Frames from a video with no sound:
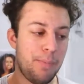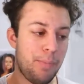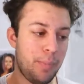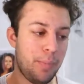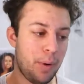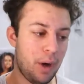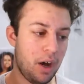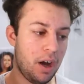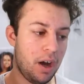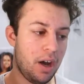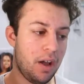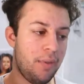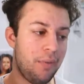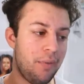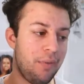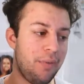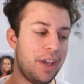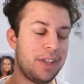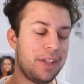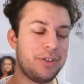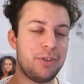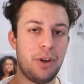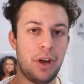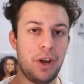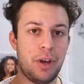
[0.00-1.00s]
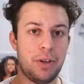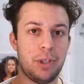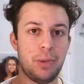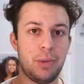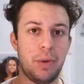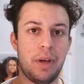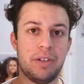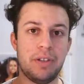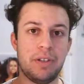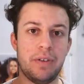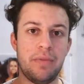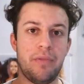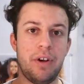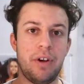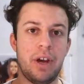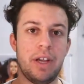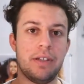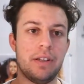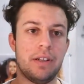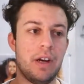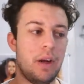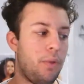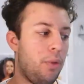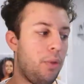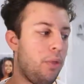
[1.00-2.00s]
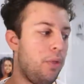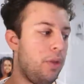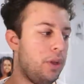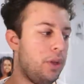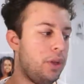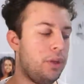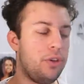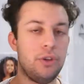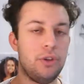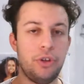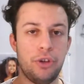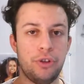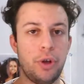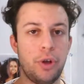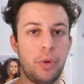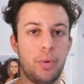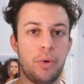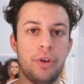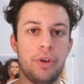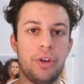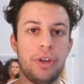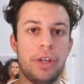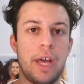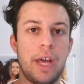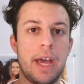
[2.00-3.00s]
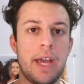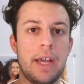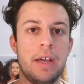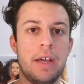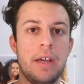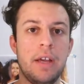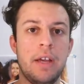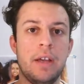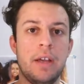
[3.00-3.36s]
but there's nicer ways to phrase it other than you don't look gay.